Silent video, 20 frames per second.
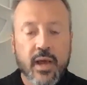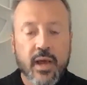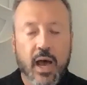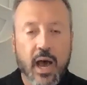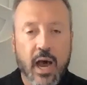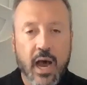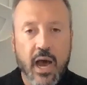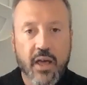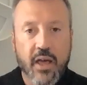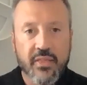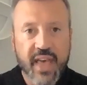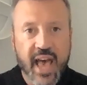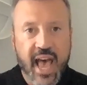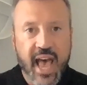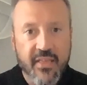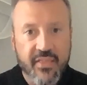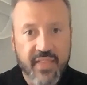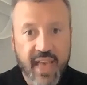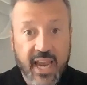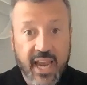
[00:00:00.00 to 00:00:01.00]

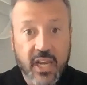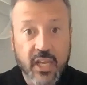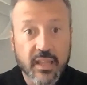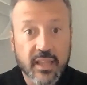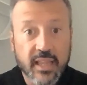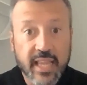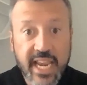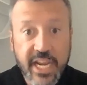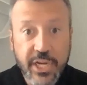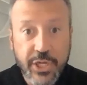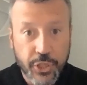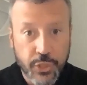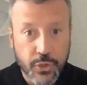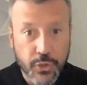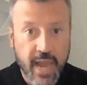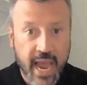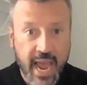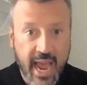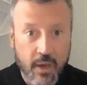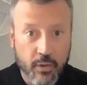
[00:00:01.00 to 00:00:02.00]
that could lead you
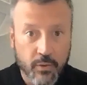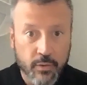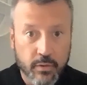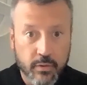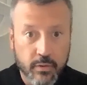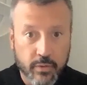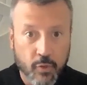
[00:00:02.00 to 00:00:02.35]
down